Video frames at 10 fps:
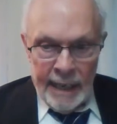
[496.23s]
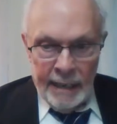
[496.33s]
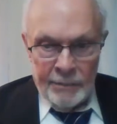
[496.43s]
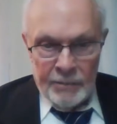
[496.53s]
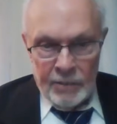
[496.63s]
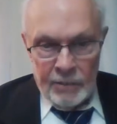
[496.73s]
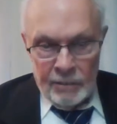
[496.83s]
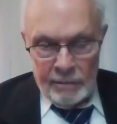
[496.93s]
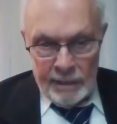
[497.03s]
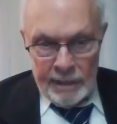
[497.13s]
after
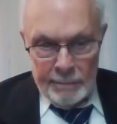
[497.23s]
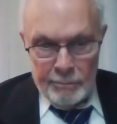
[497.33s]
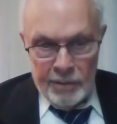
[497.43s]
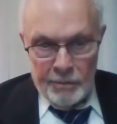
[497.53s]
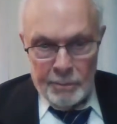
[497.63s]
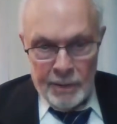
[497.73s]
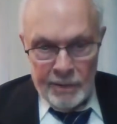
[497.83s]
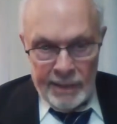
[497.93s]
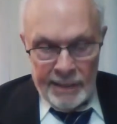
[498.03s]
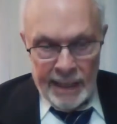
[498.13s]
a brief
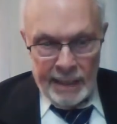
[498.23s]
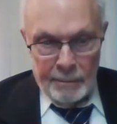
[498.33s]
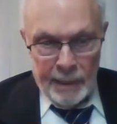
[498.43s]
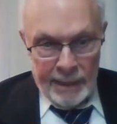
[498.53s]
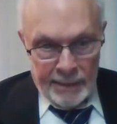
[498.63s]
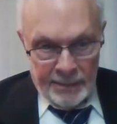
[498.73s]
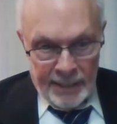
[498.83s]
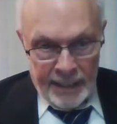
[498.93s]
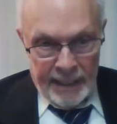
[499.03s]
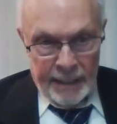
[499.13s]
period of time, my
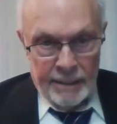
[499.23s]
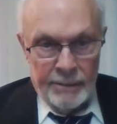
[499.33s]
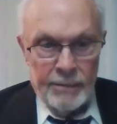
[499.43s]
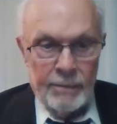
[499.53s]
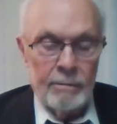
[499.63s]
understanding is.